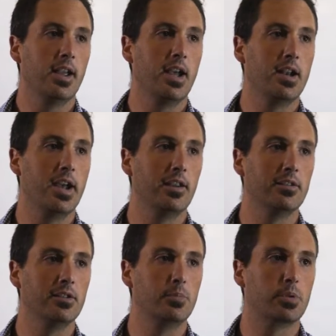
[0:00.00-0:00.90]
And a
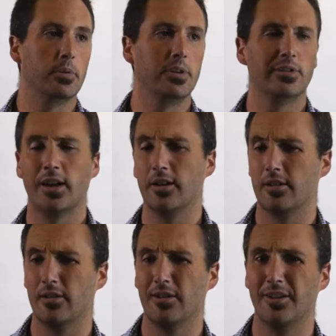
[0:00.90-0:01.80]
hazard, you probably started
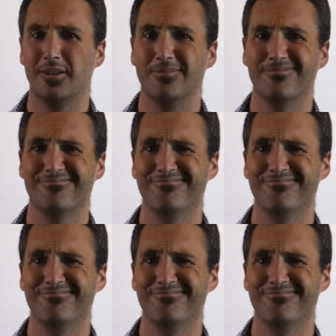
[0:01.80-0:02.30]
going,